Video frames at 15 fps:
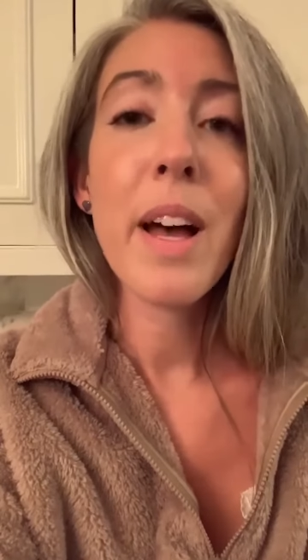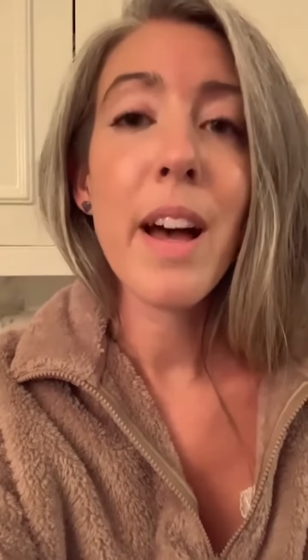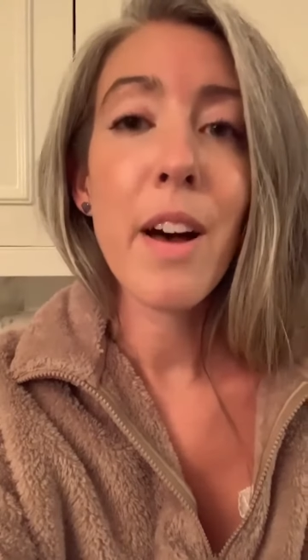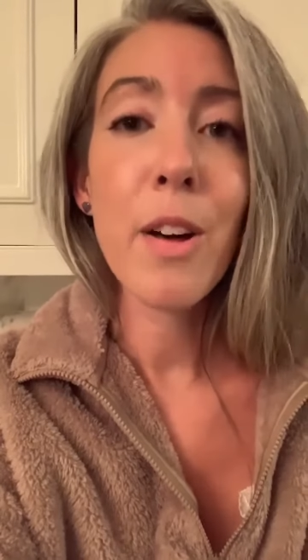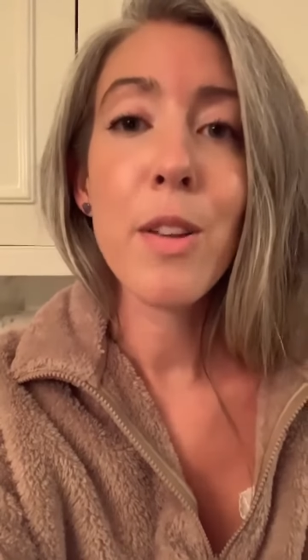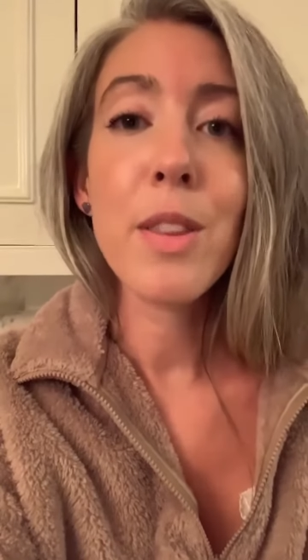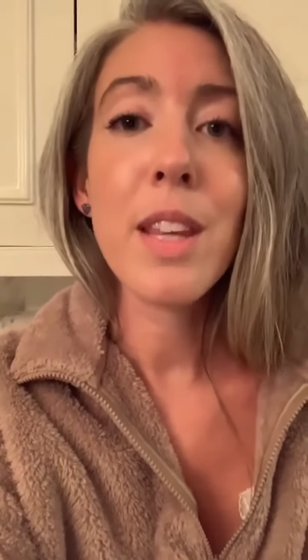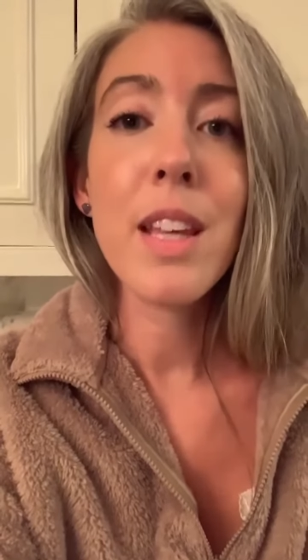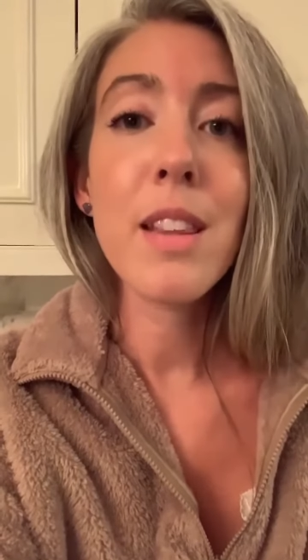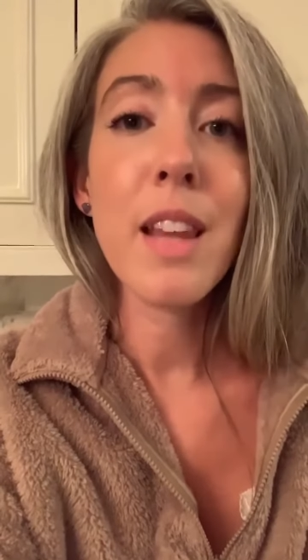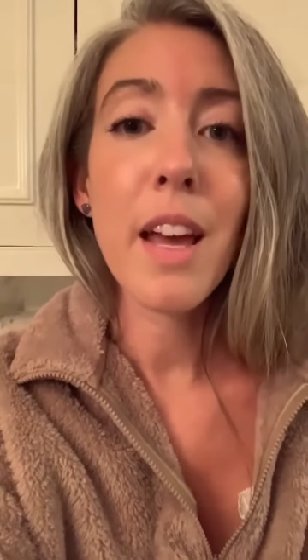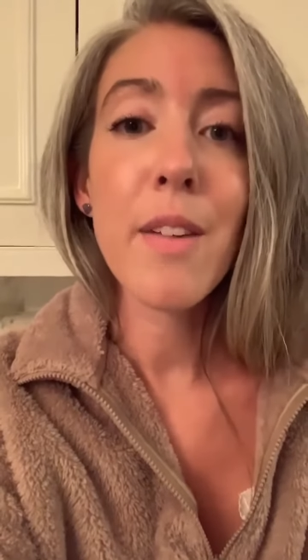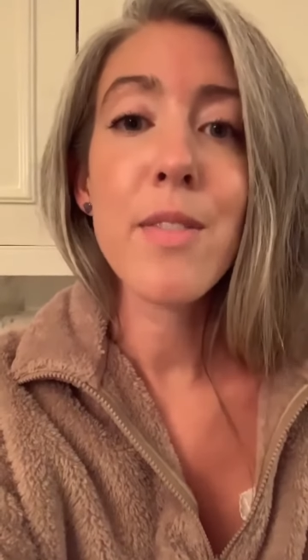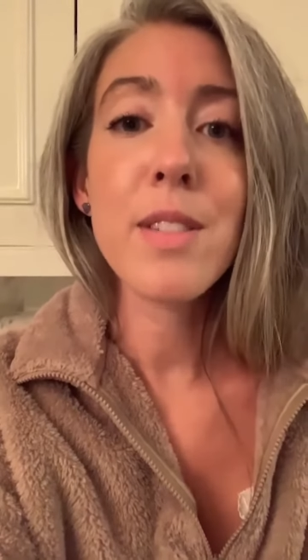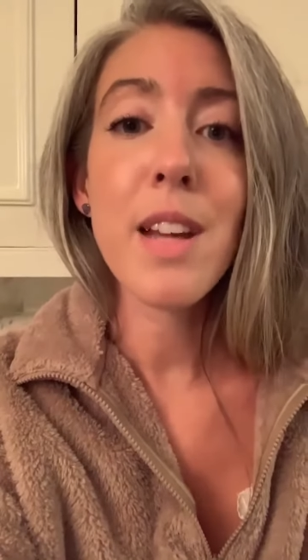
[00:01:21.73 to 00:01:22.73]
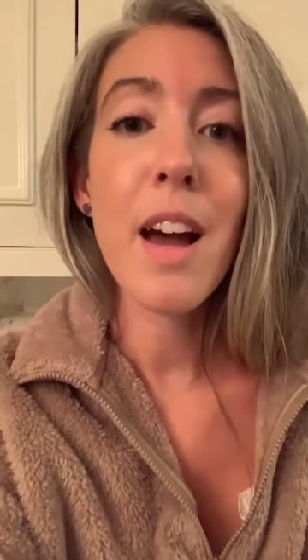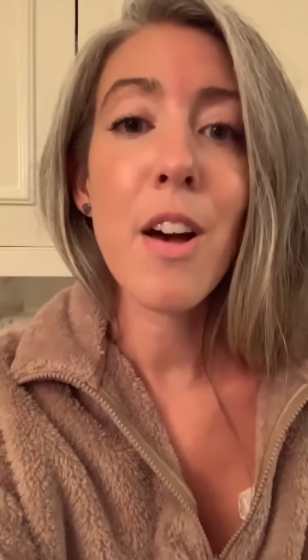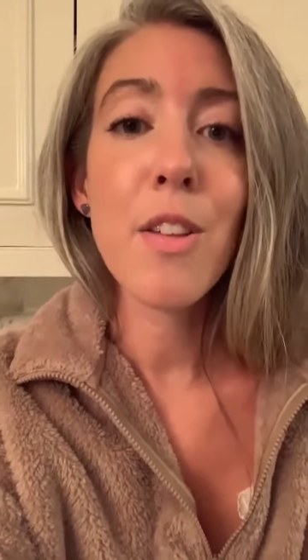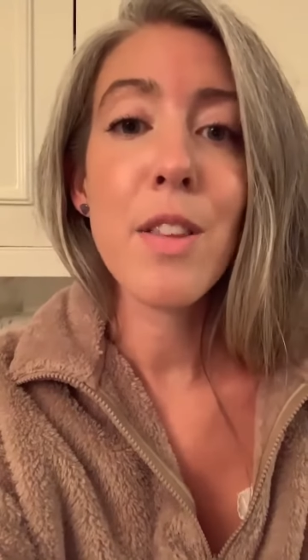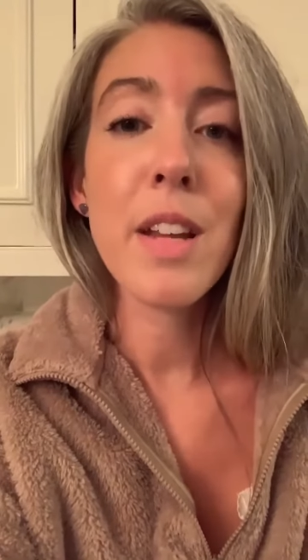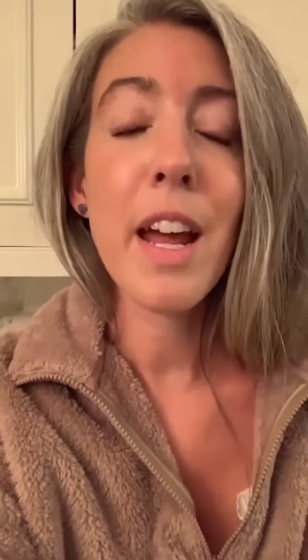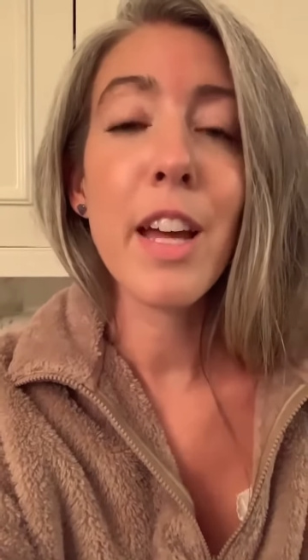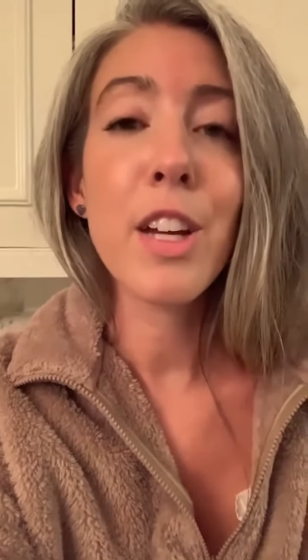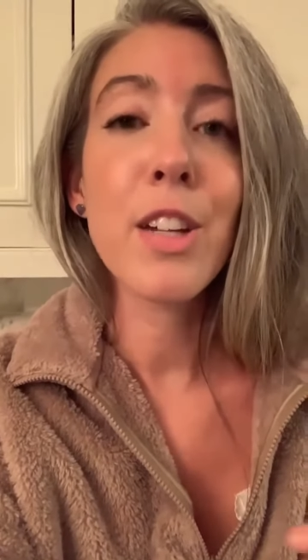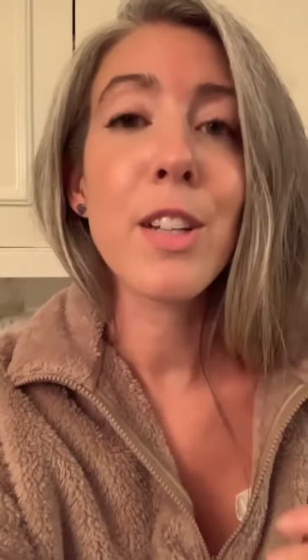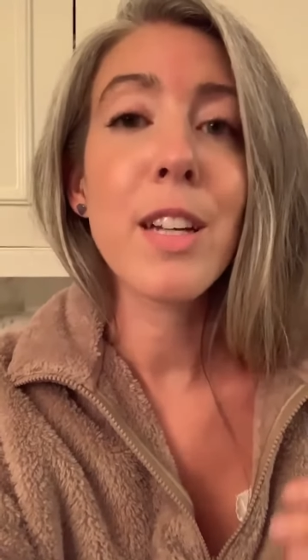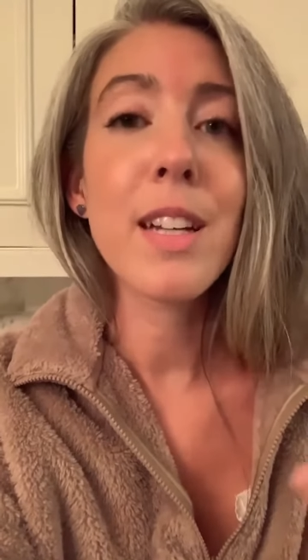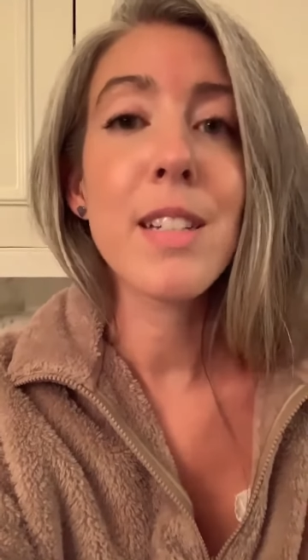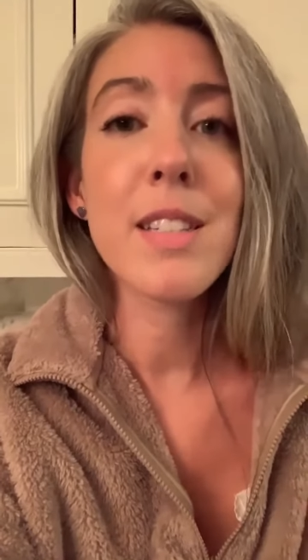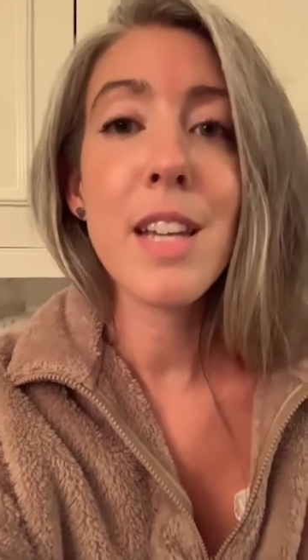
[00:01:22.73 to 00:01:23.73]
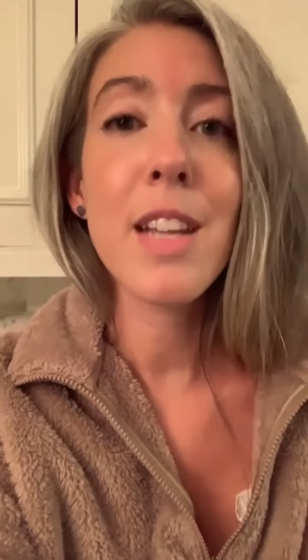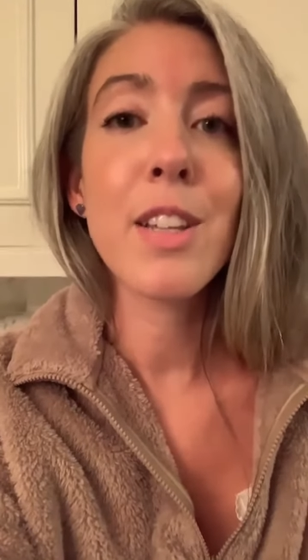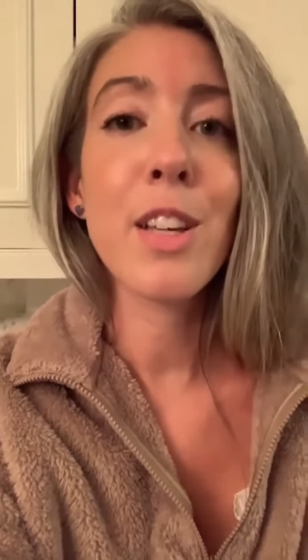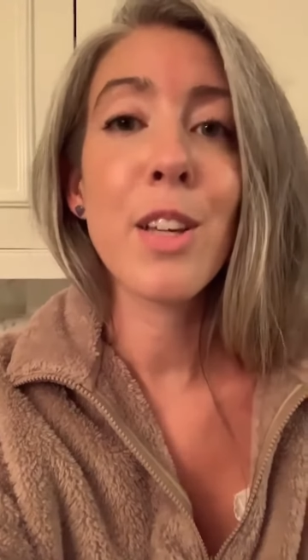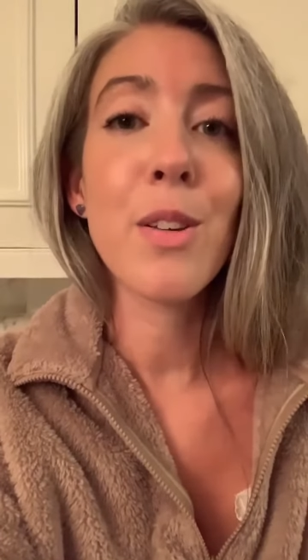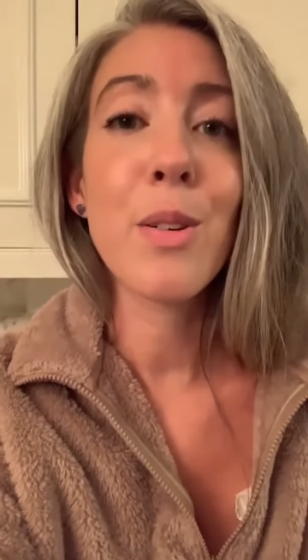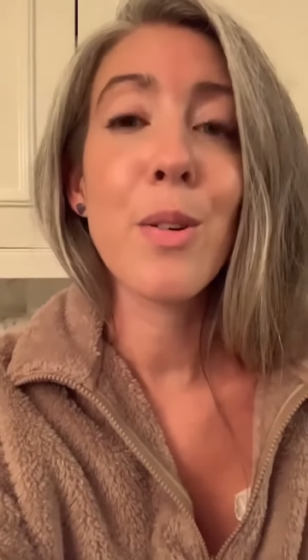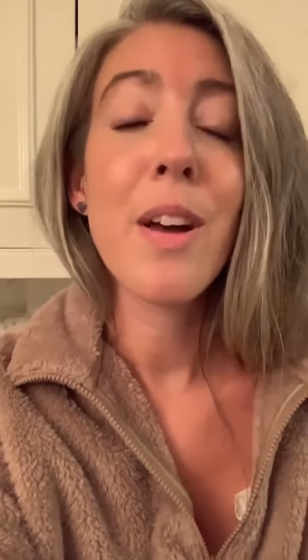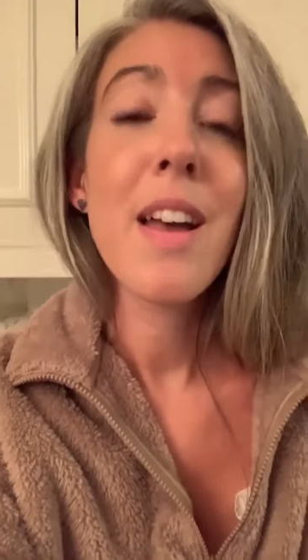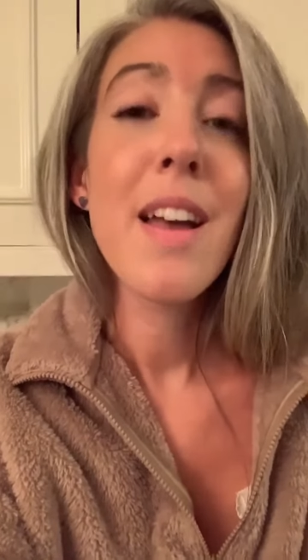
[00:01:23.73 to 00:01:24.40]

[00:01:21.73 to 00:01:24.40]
healthy lifestyle that I could continue